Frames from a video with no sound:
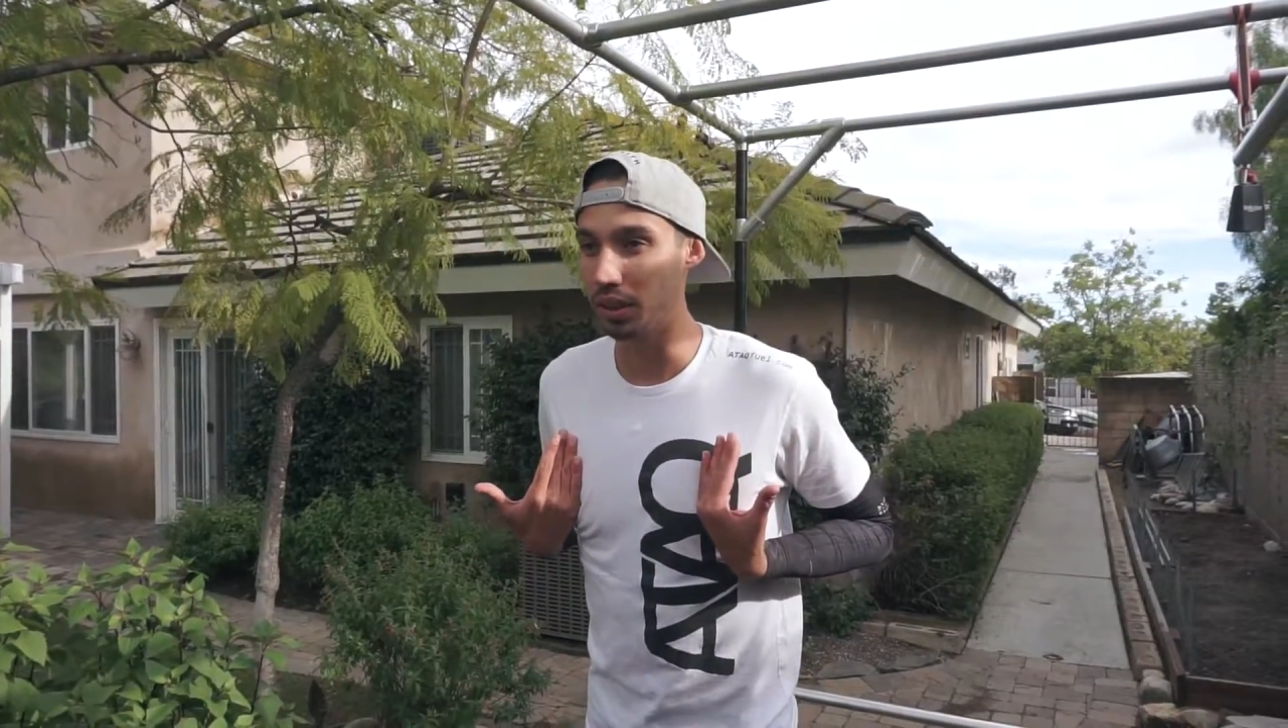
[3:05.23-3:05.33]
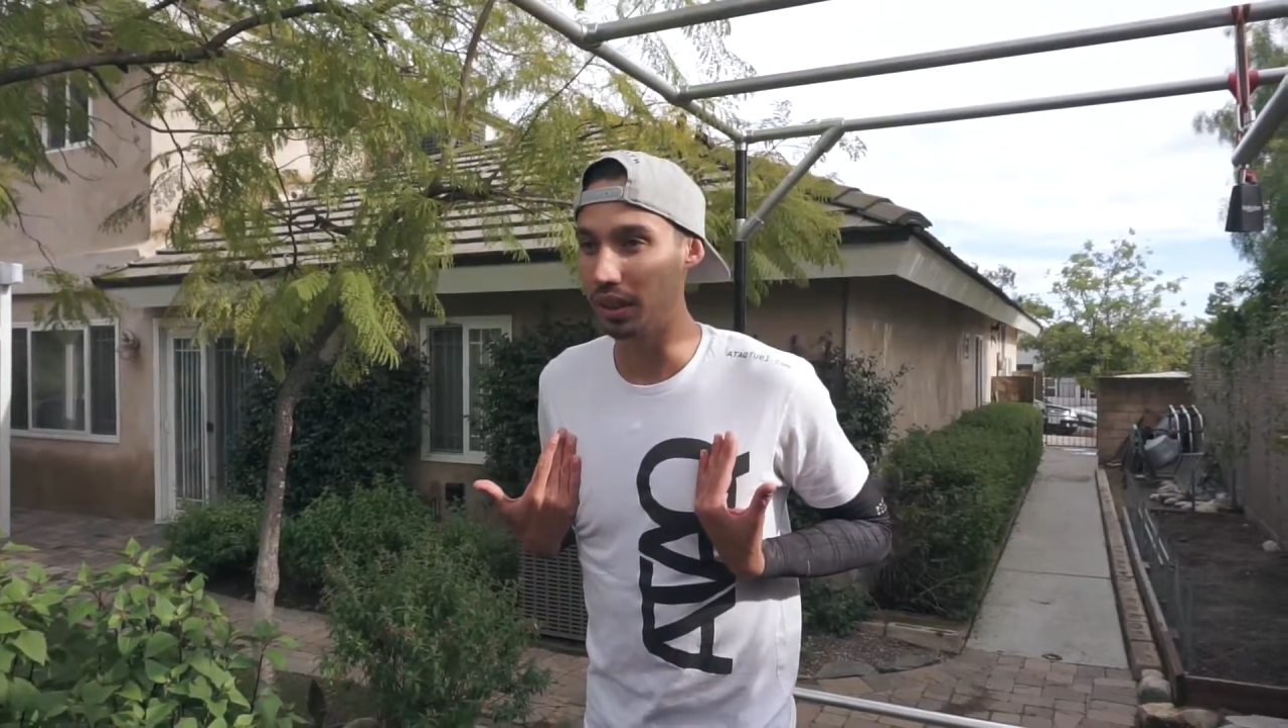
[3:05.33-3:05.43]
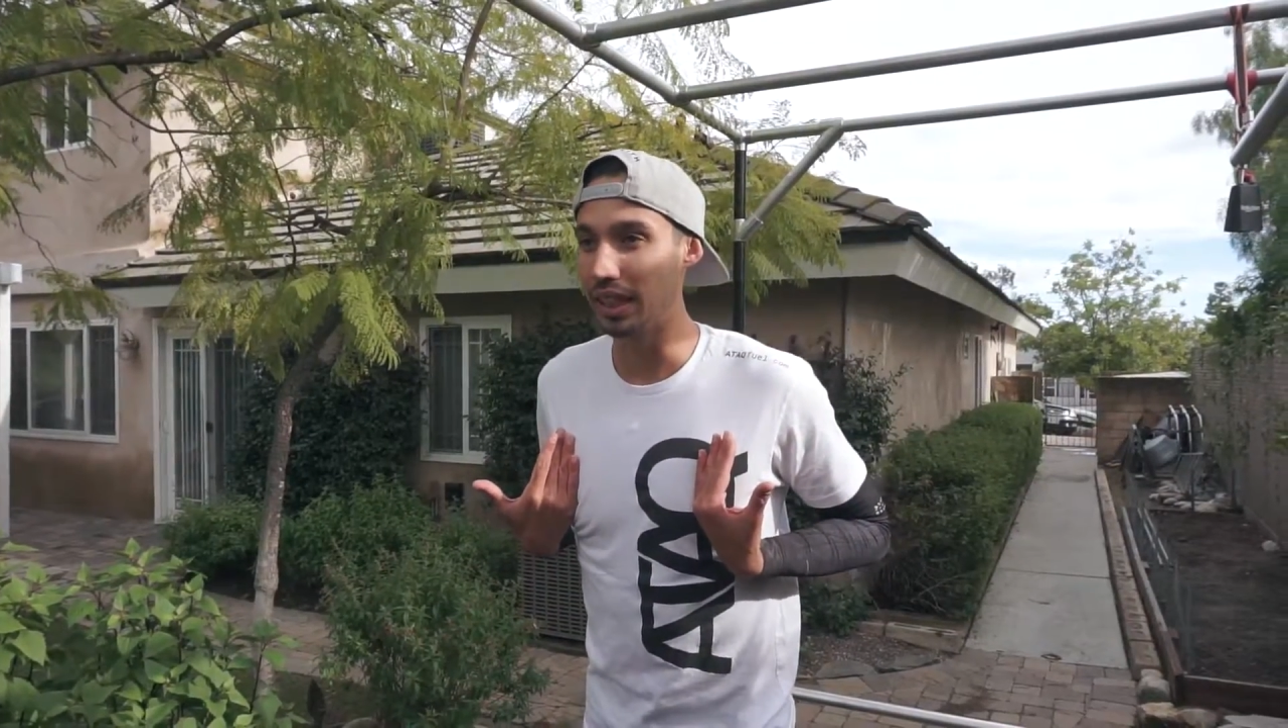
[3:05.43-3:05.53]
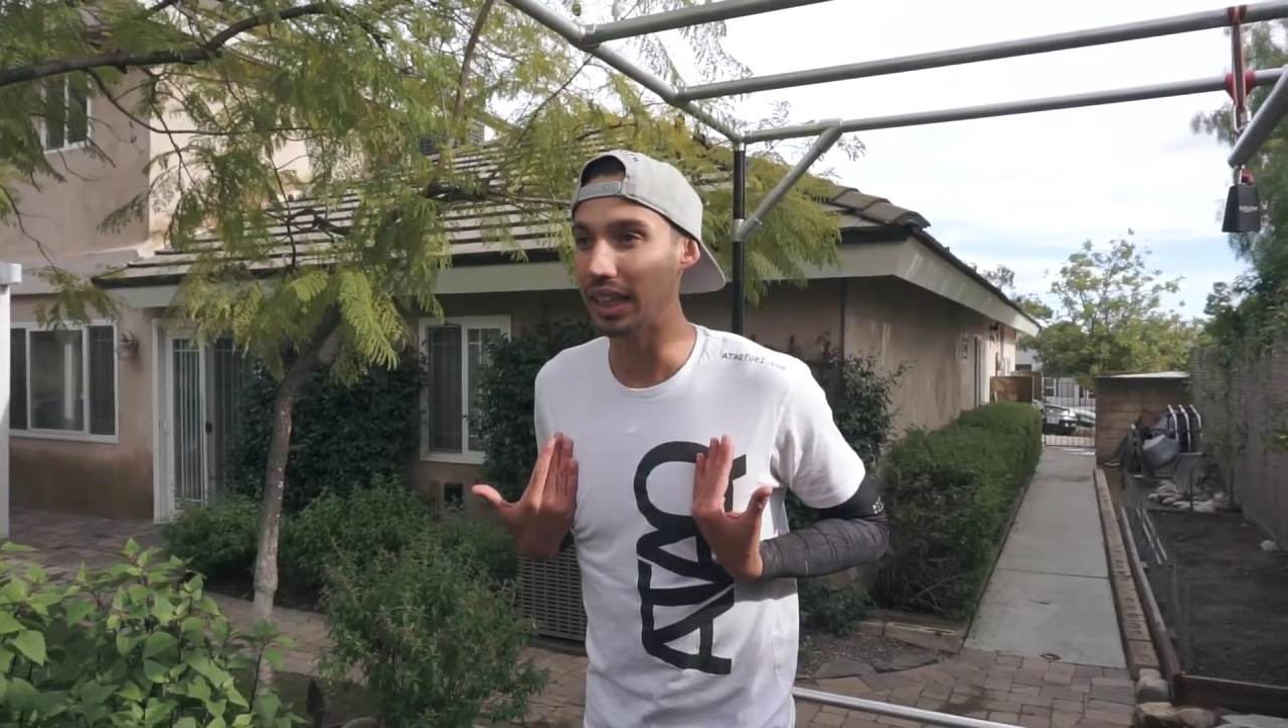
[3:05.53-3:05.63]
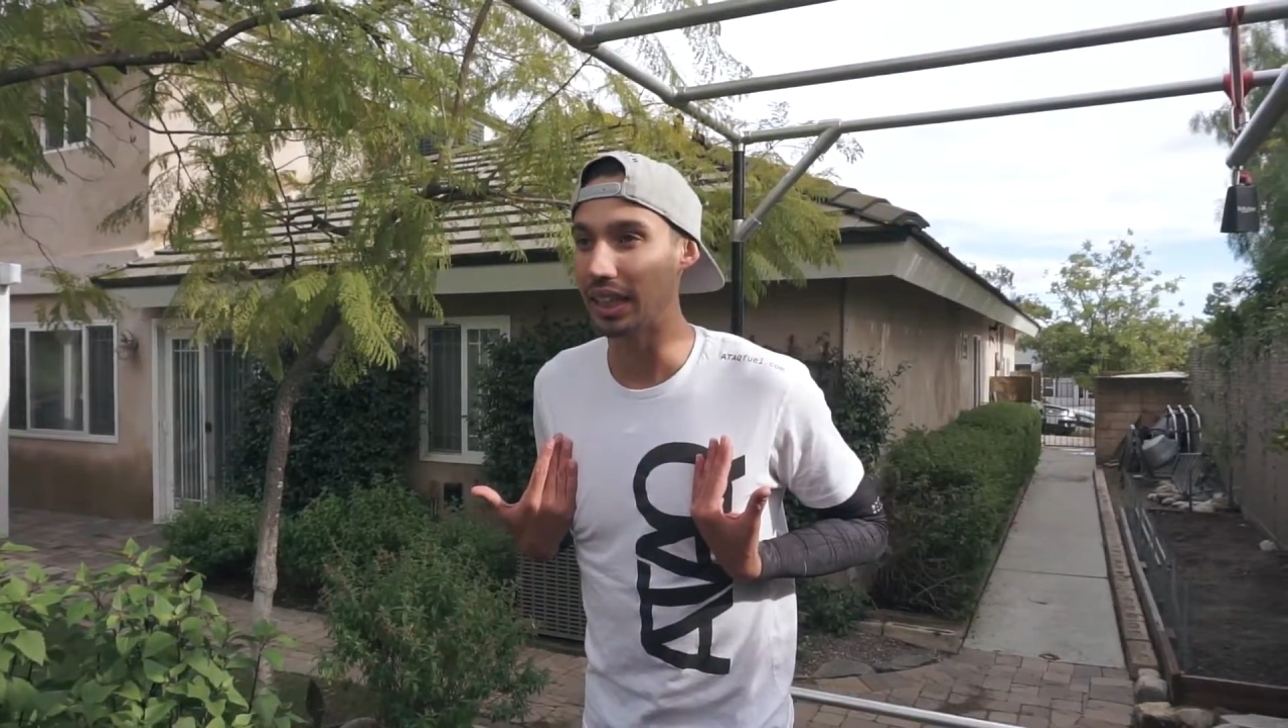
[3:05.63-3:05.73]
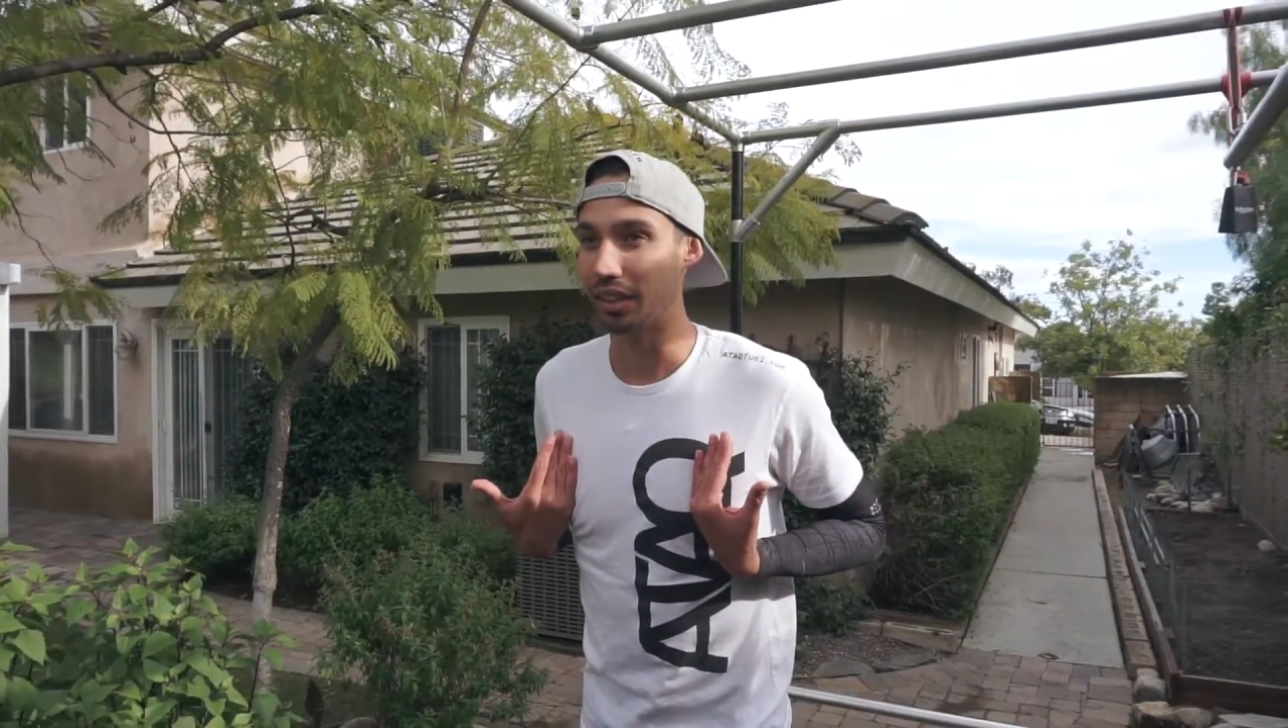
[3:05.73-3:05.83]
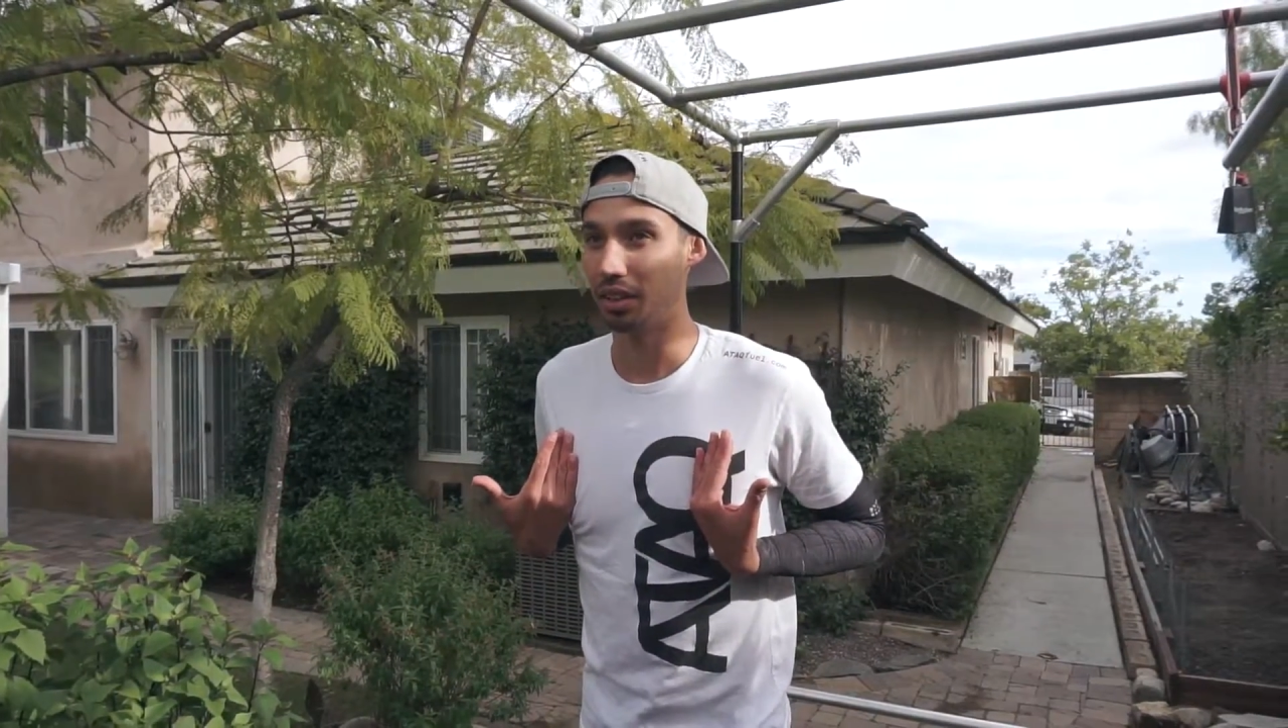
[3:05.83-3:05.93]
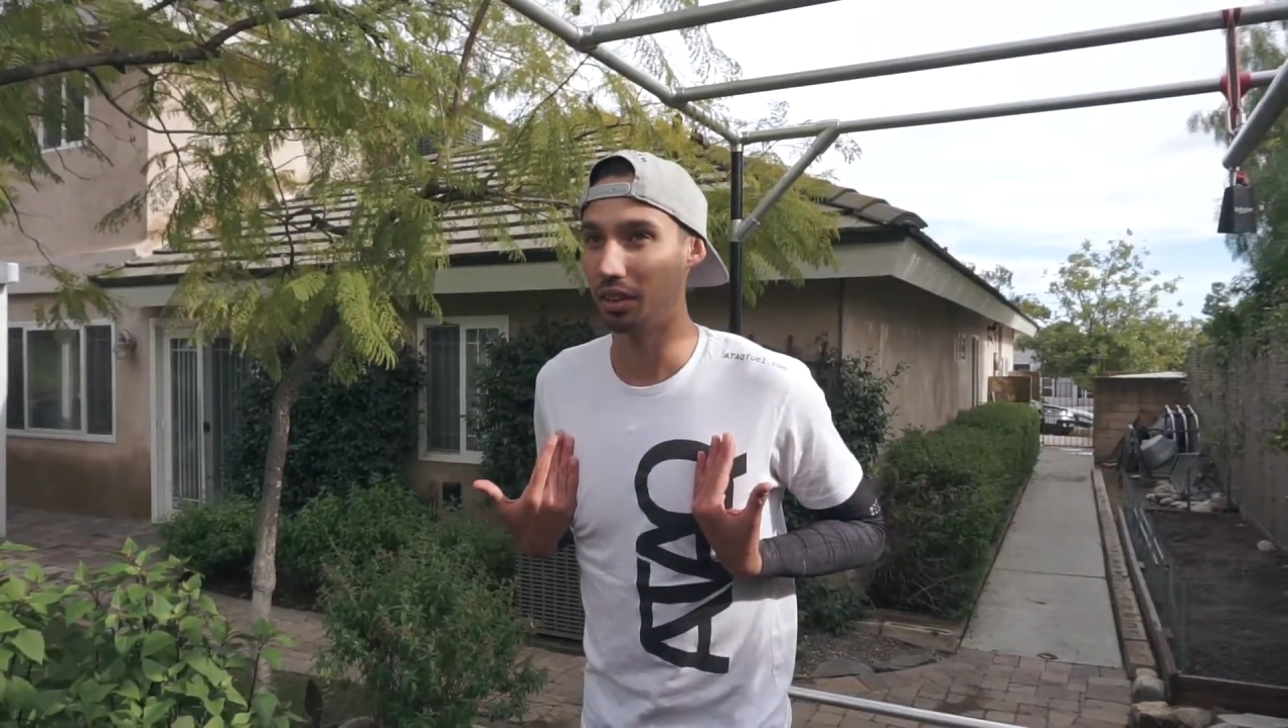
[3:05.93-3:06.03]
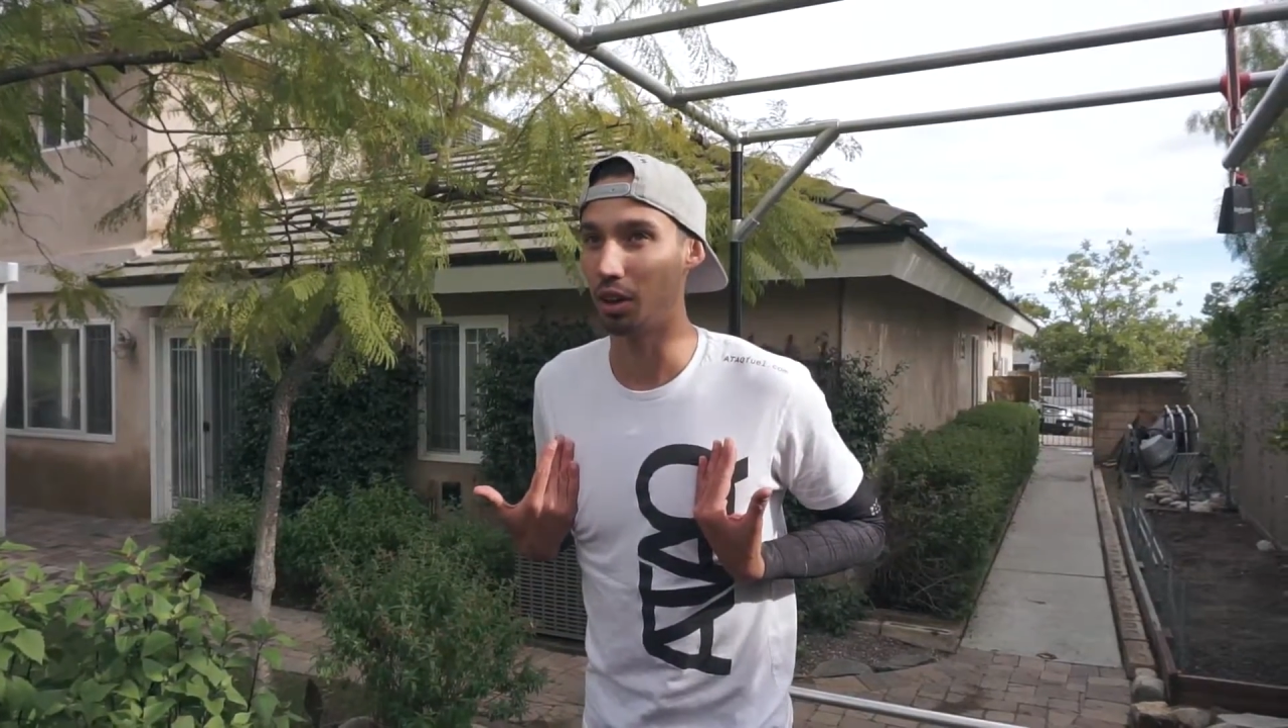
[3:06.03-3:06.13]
lean